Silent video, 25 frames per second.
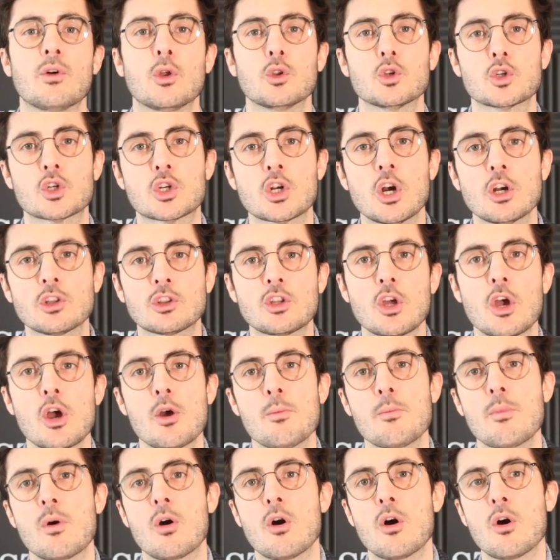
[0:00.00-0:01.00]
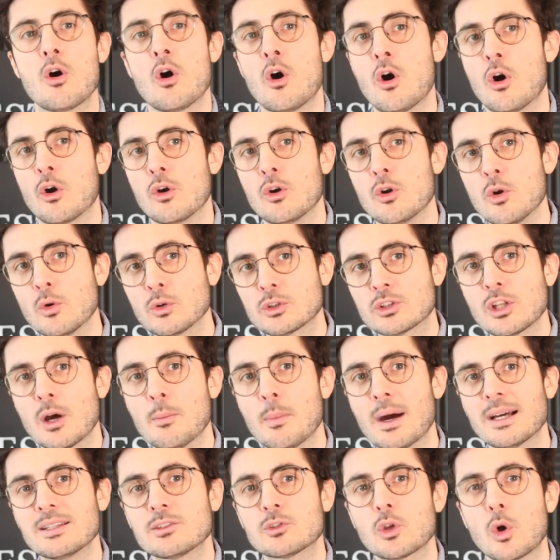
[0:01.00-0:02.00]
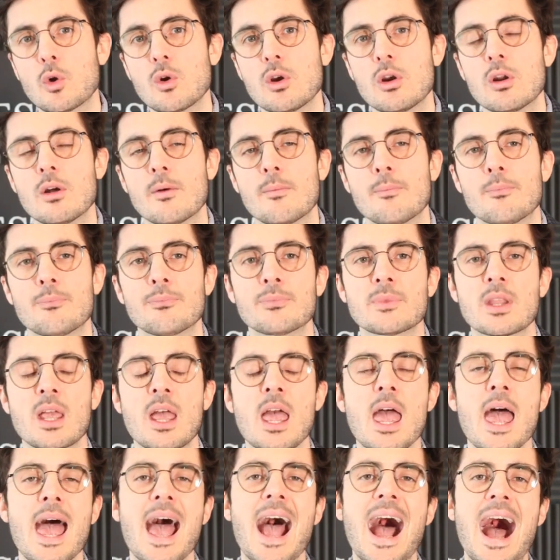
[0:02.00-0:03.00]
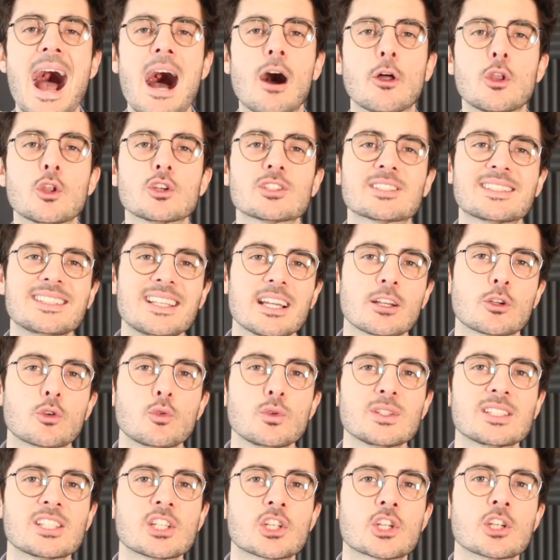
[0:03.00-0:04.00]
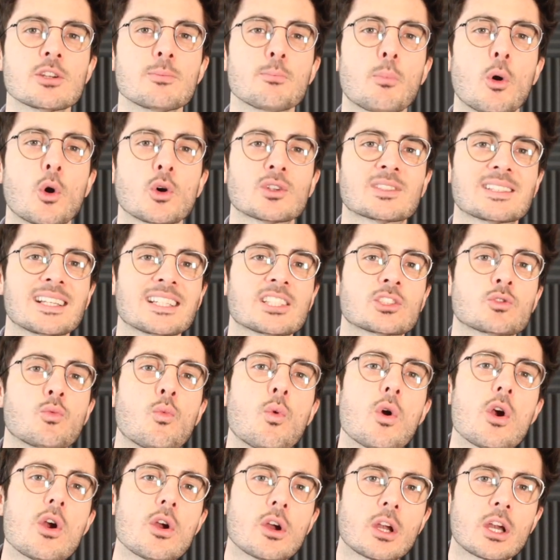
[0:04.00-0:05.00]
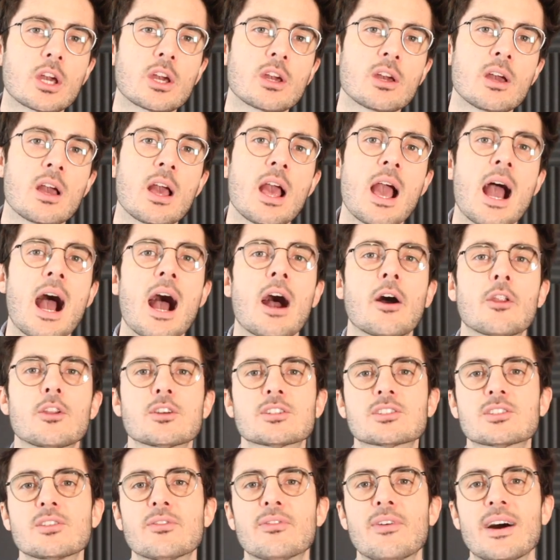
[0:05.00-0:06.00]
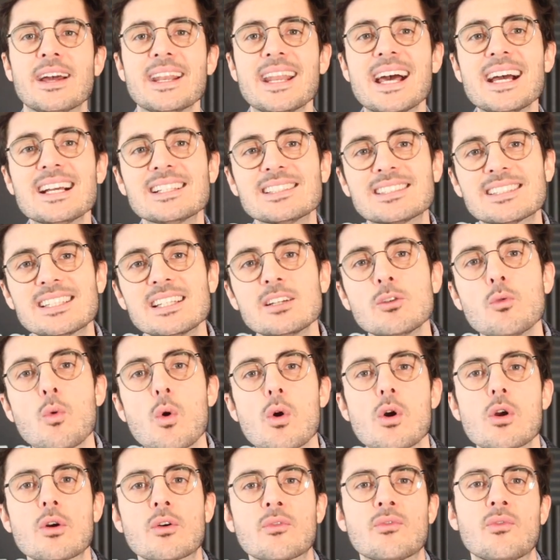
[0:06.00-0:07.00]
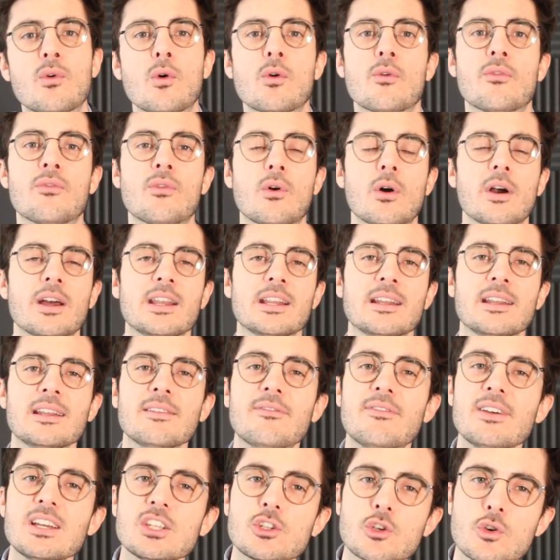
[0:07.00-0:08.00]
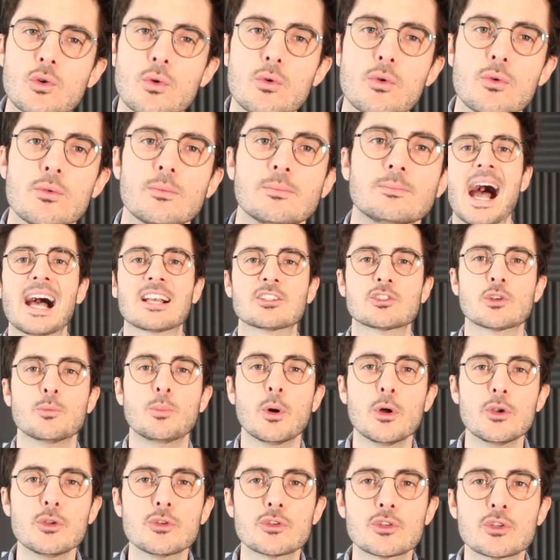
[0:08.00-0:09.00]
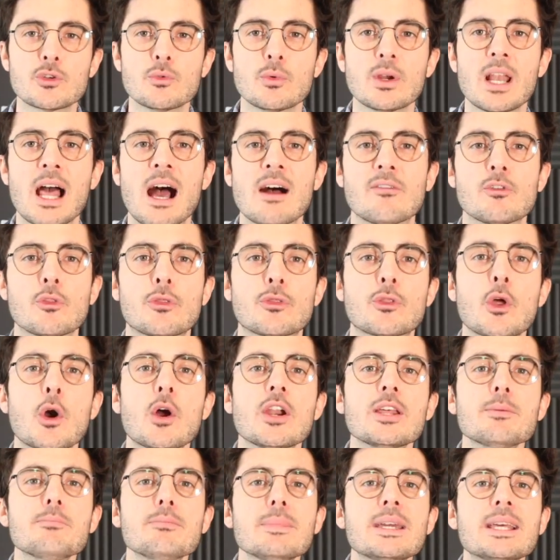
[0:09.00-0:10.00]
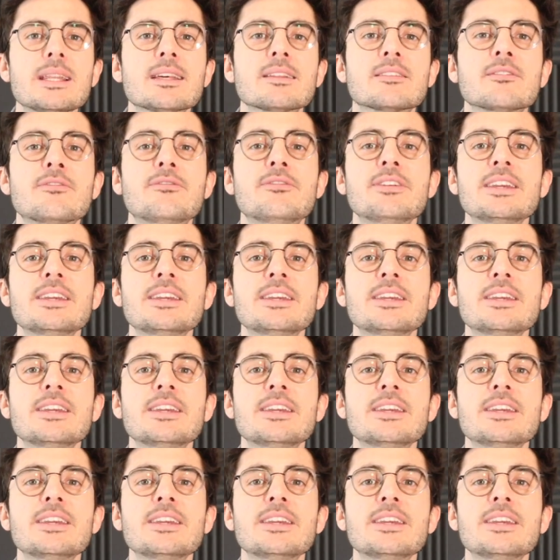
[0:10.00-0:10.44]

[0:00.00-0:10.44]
for the short-term or long-term rental, how does the acquisition process work, how does the financing work for, for an individual. As a bonus, you will have a 30-minute